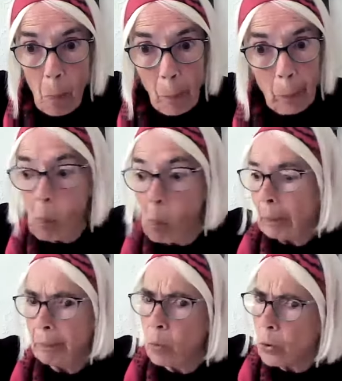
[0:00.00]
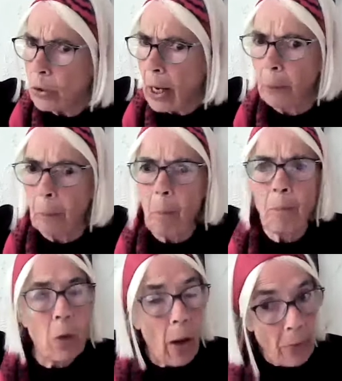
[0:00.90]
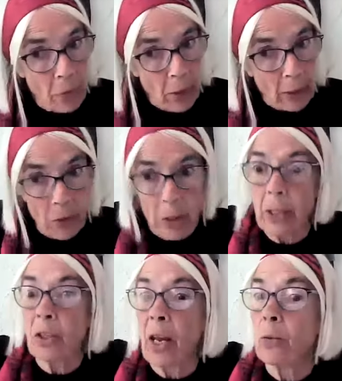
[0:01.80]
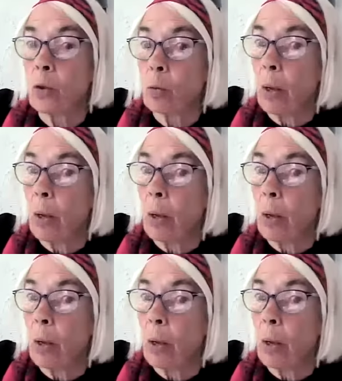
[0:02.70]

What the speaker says: What snail? There are other things that eat snails as well.